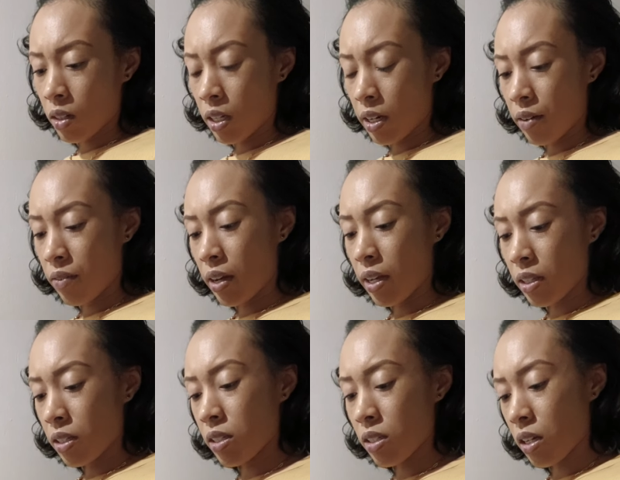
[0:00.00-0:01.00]
Clarify
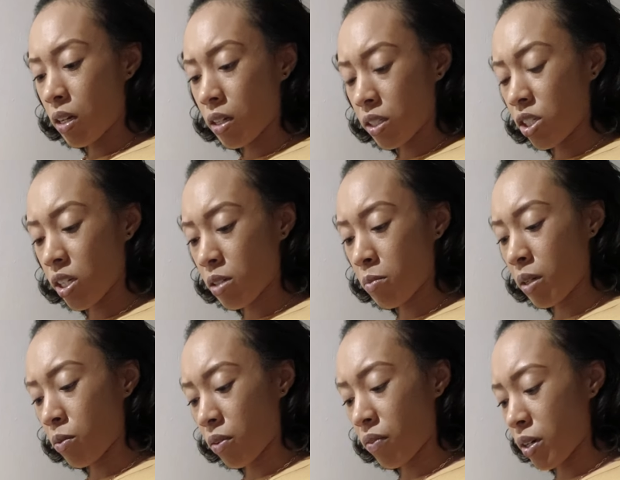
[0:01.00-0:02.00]
this judgment
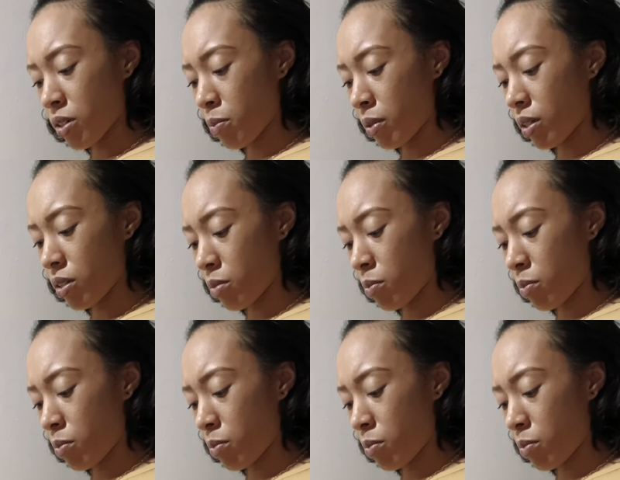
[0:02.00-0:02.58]
in reverse, please,